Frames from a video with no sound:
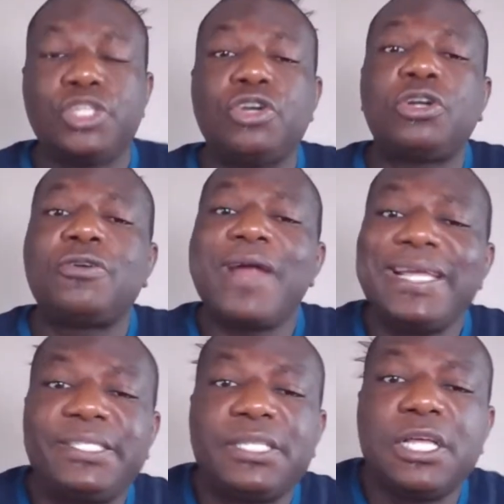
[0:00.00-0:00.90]
So
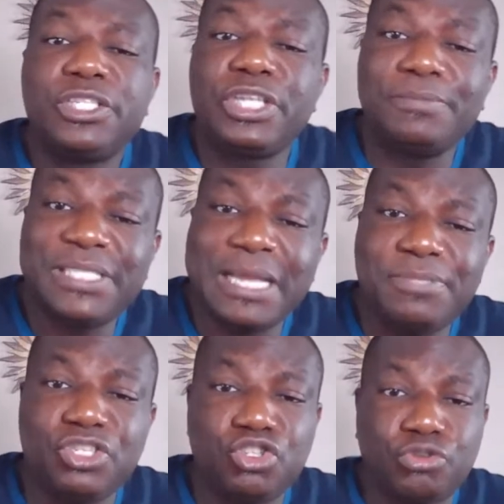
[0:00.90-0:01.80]
Christ
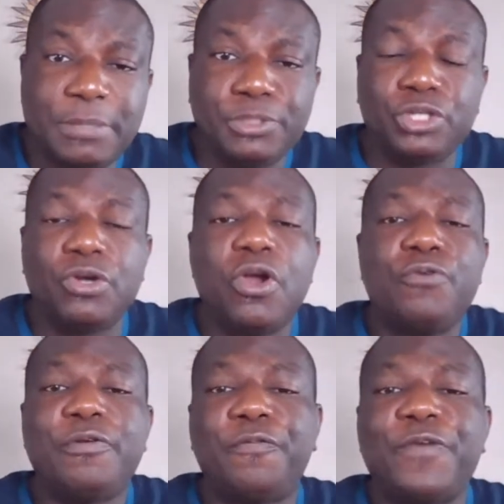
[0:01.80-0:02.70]
sometimes in scripture
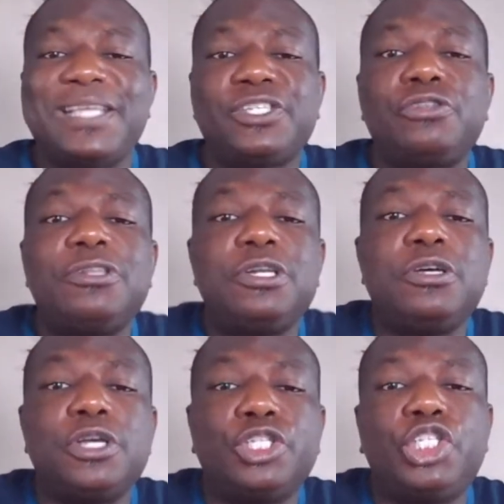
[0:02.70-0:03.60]
refers to
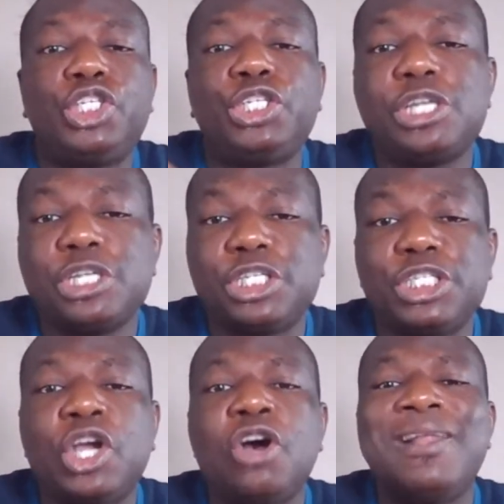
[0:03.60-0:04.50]
the
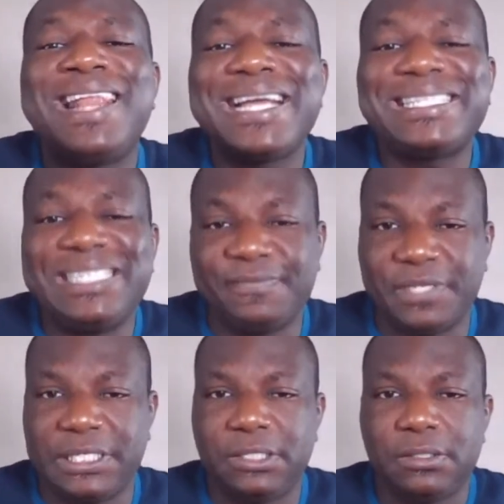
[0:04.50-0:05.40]
church
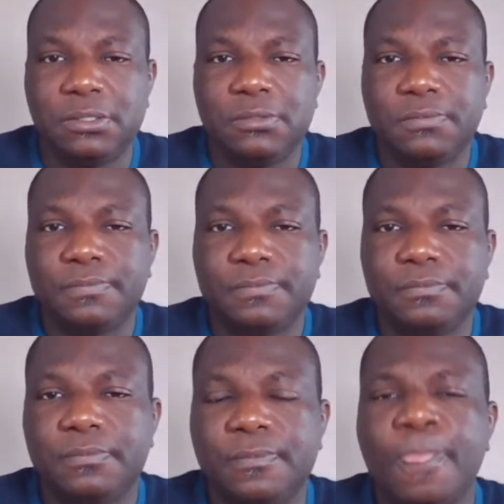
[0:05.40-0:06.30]
collectively.
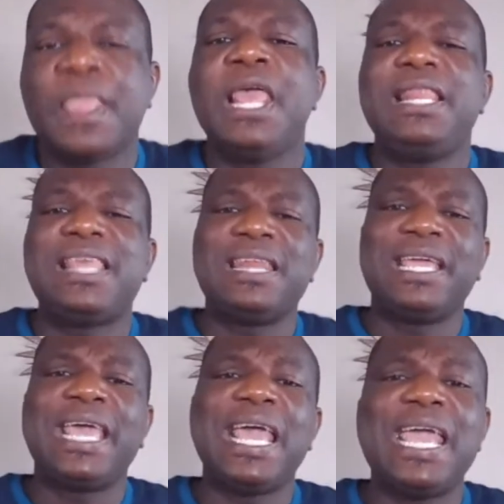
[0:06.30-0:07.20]
Then
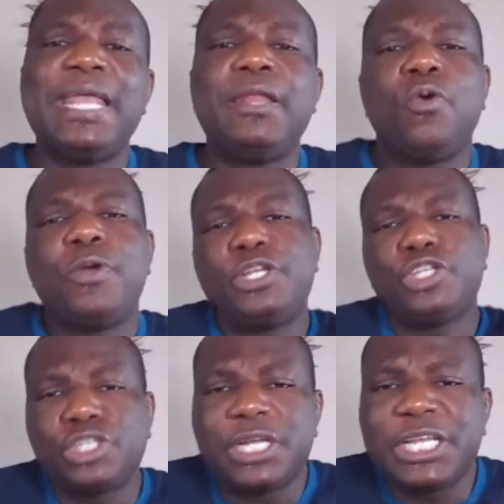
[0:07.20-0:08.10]
again, when
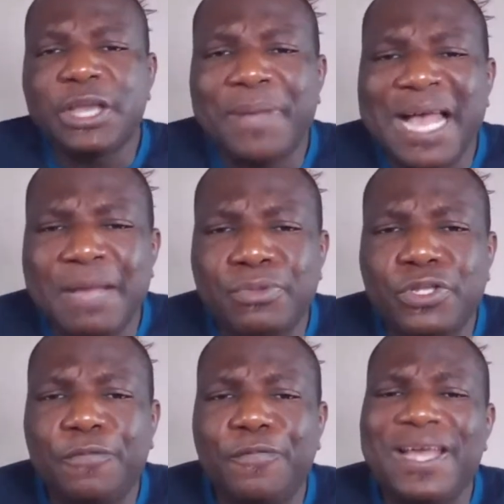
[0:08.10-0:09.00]
you study your
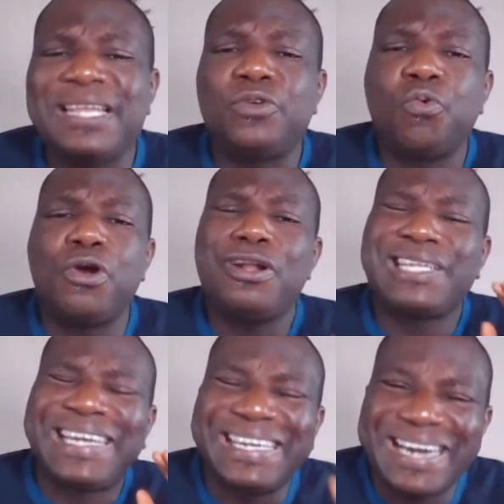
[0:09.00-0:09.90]
Bible, you'll find that the
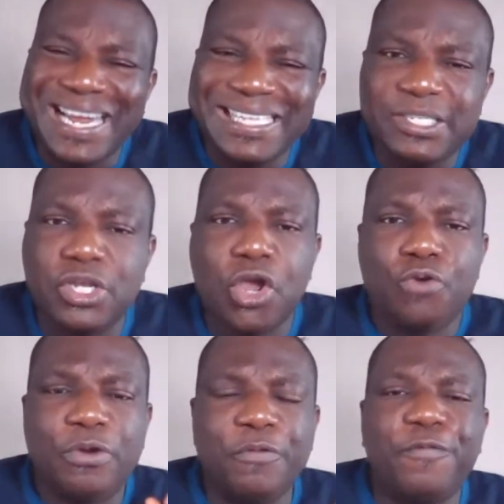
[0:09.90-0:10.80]
word Christ
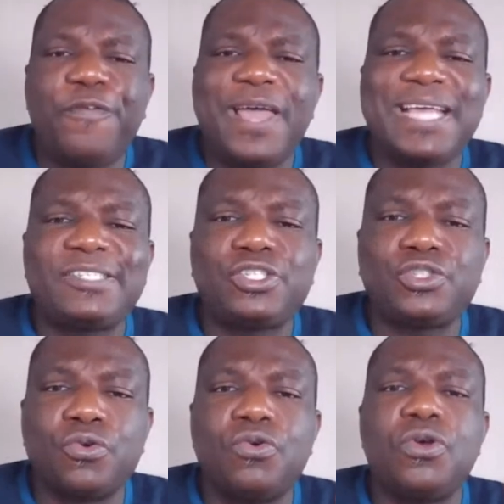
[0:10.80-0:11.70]
refers
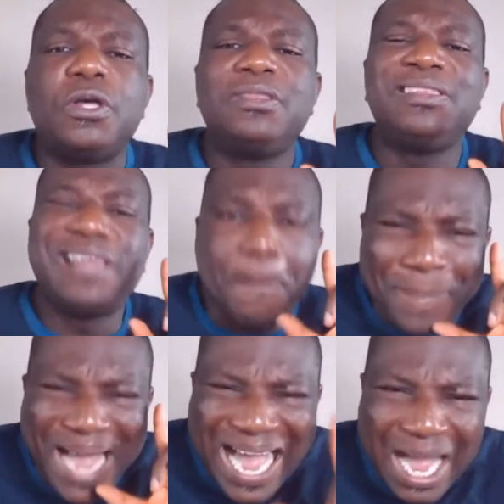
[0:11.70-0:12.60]
to the
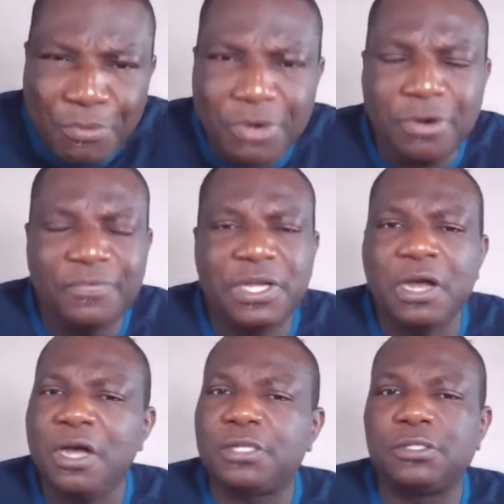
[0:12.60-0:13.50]
power of
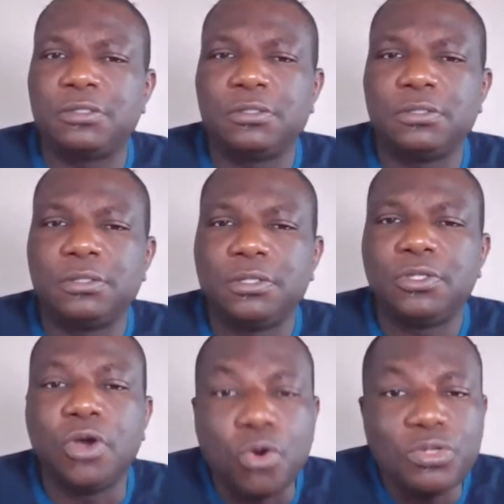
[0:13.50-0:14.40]
God
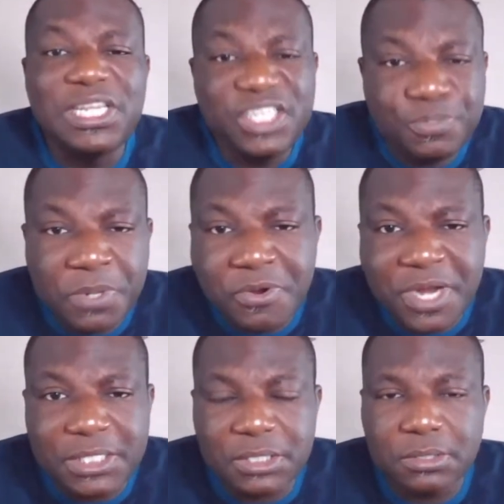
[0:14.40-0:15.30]
the Holy
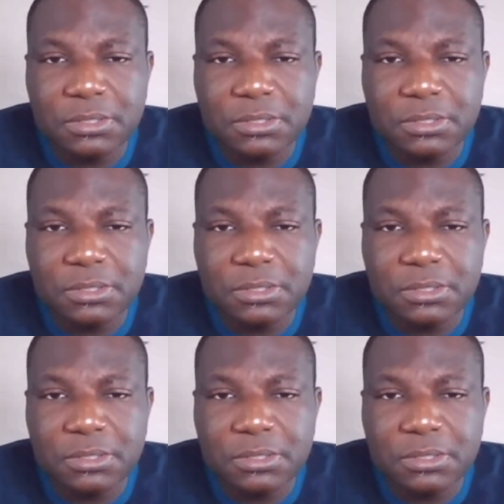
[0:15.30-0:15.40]
Spirit.